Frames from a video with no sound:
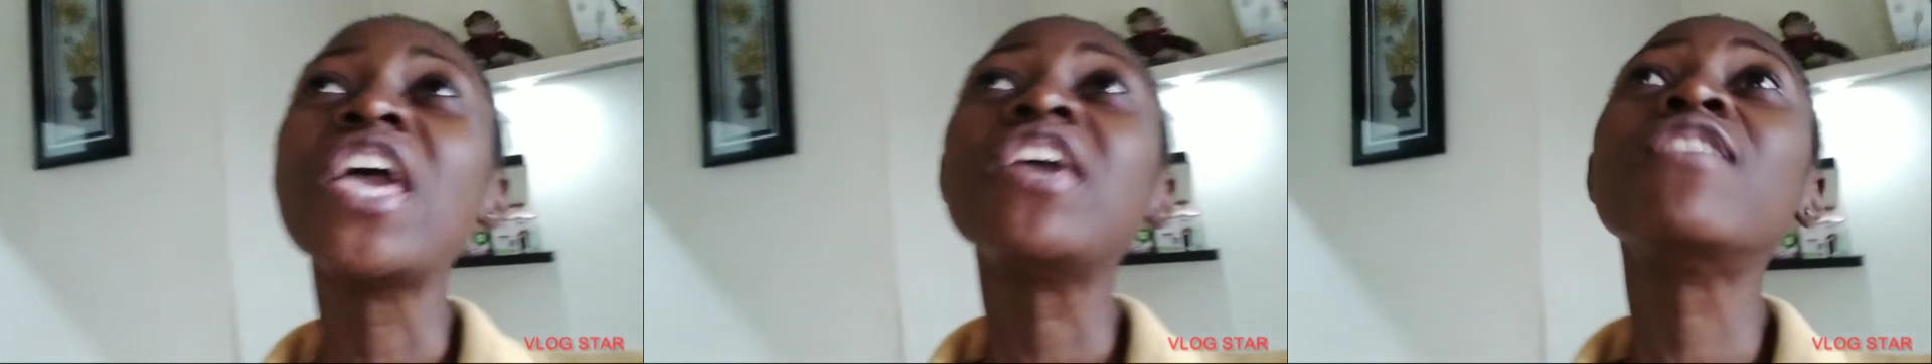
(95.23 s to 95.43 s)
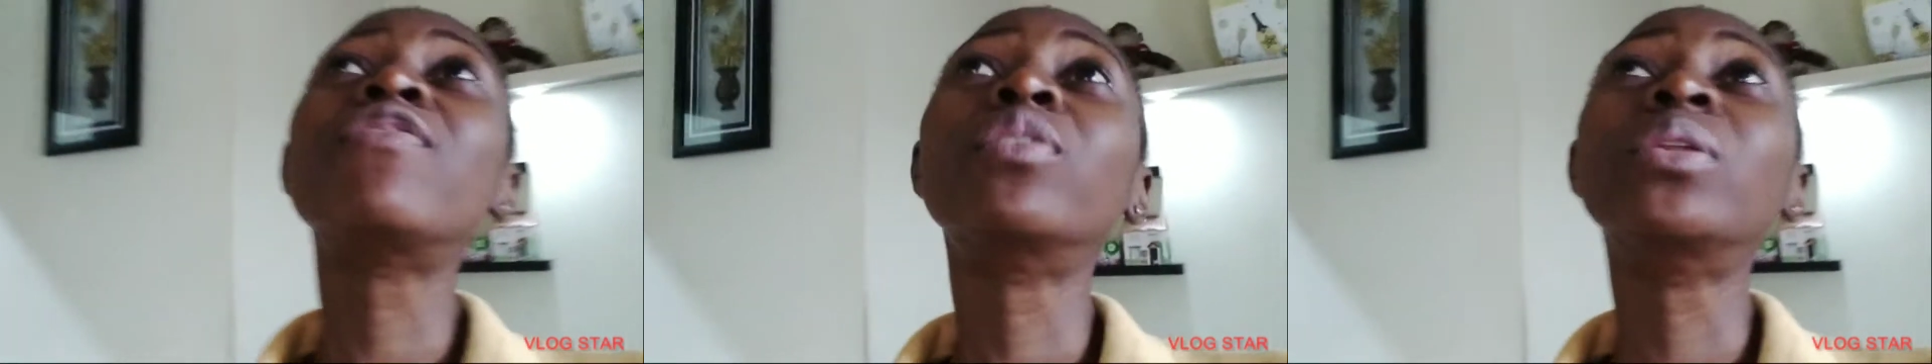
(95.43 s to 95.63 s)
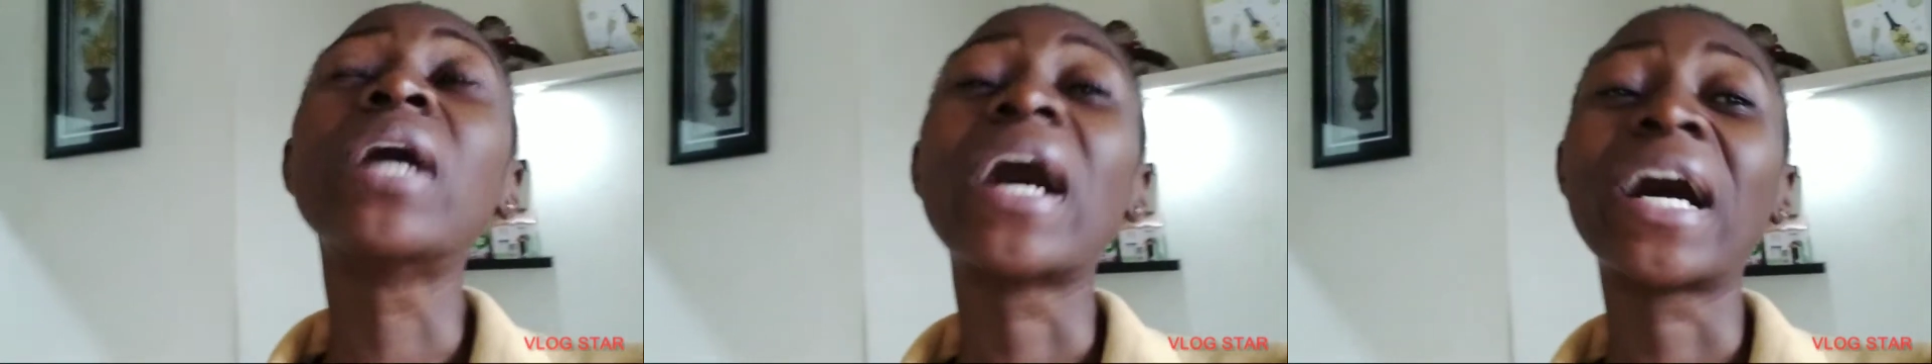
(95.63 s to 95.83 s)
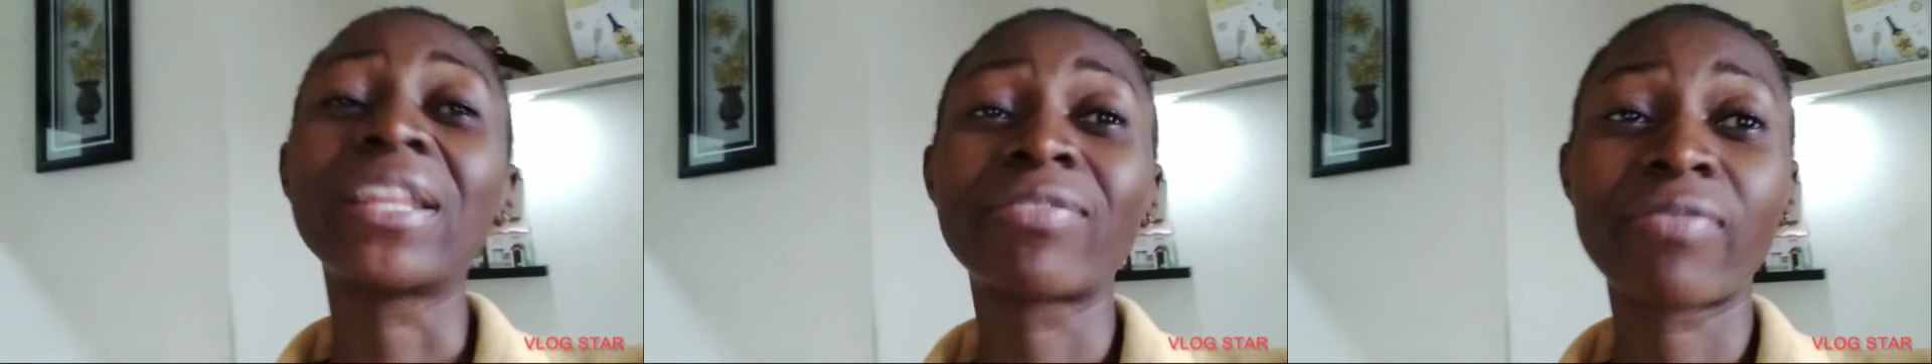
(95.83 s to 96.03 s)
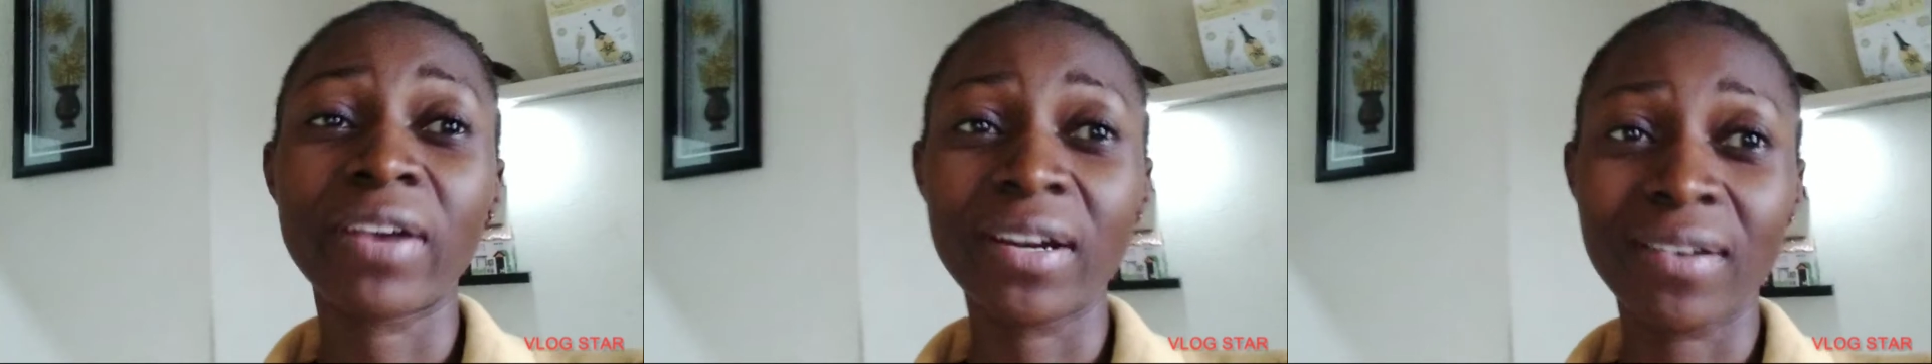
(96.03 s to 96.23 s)
Even though I
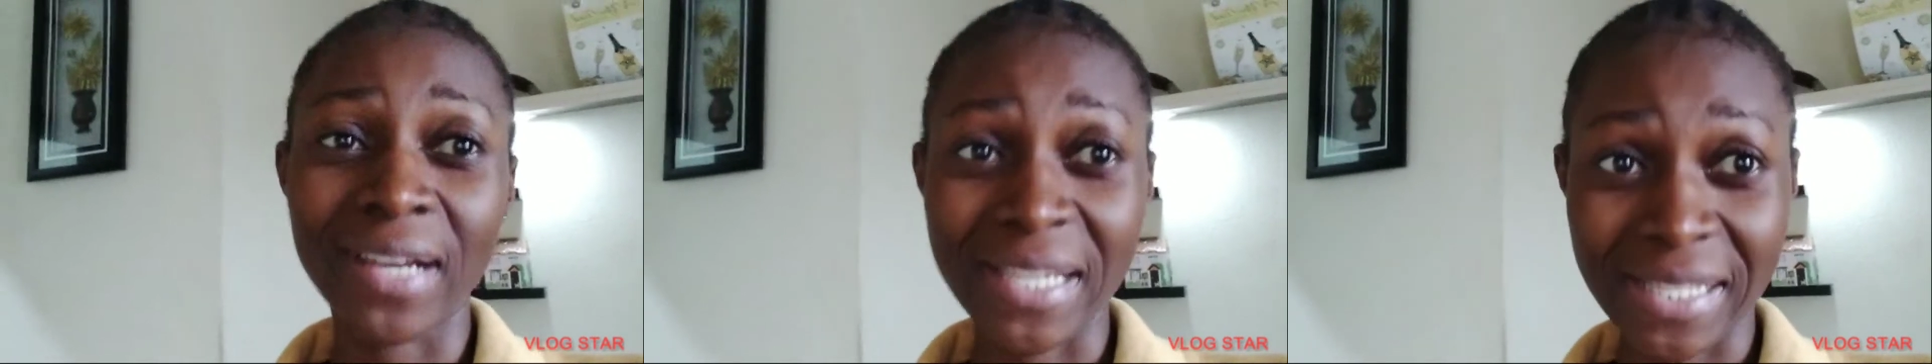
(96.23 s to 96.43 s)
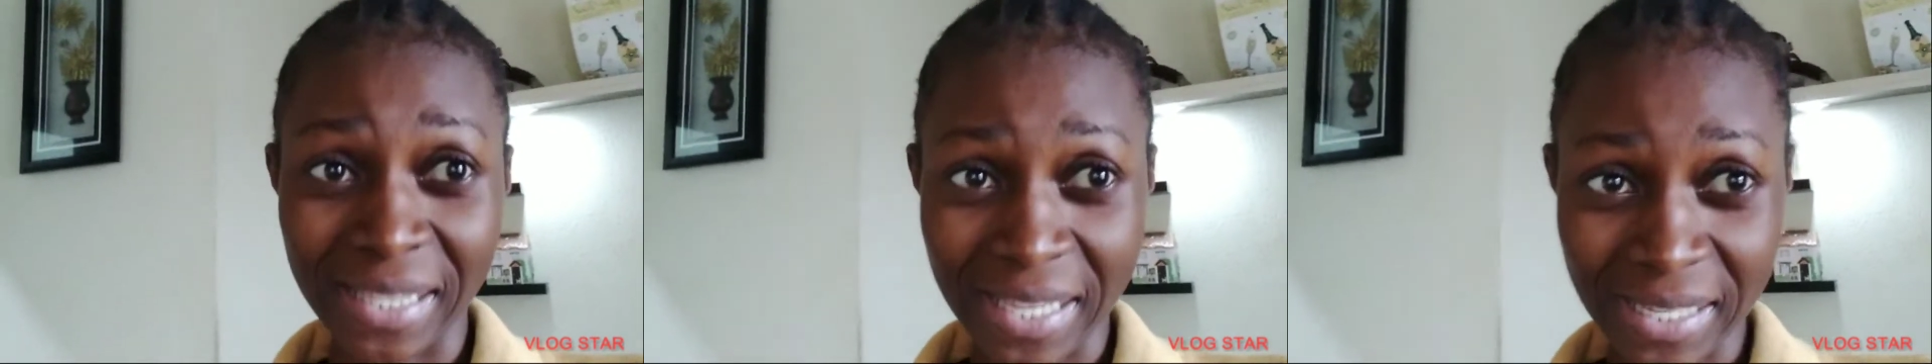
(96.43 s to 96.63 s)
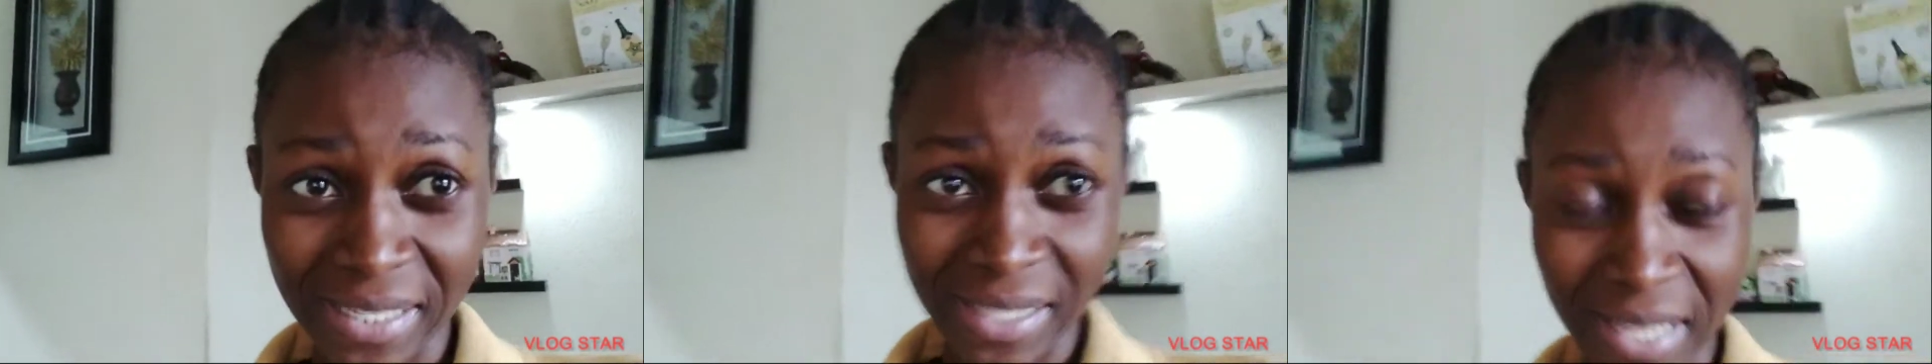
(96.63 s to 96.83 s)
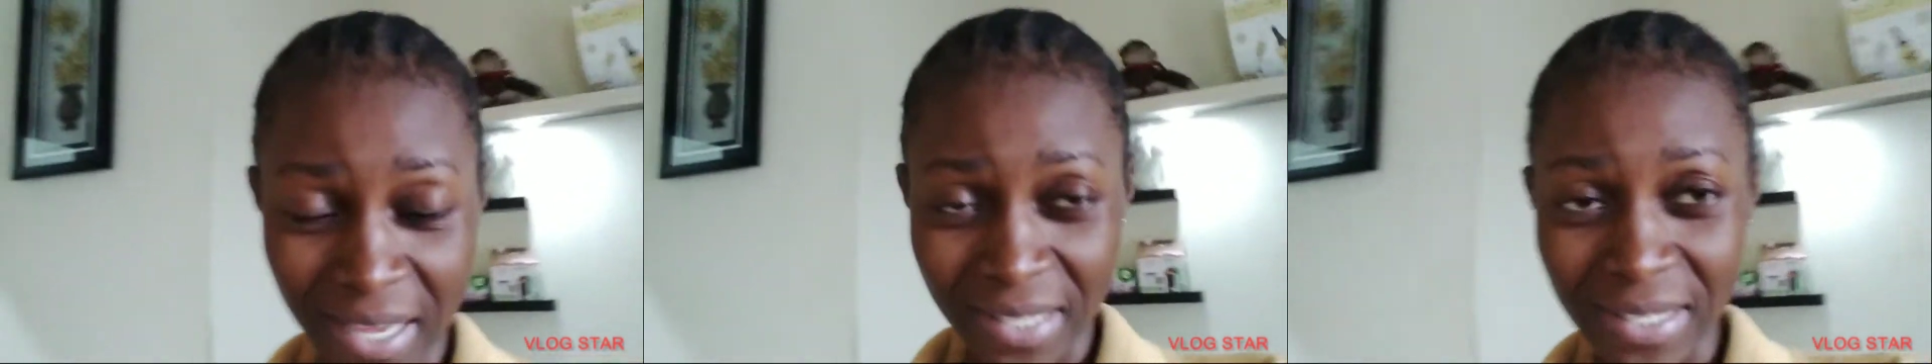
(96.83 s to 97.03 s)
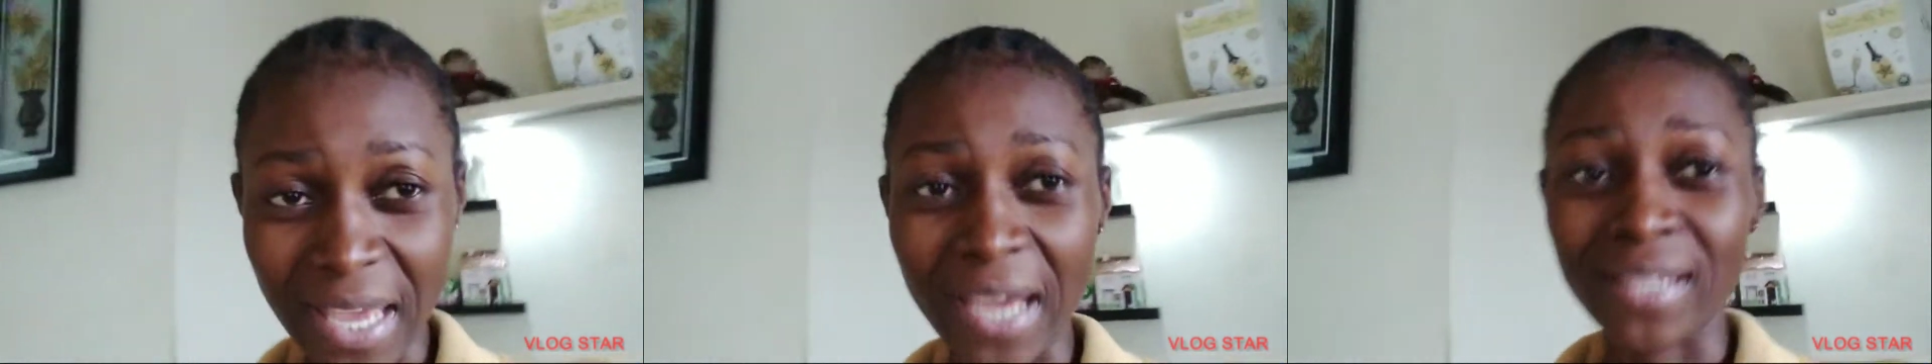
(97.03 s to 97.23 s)
had fried rice last night,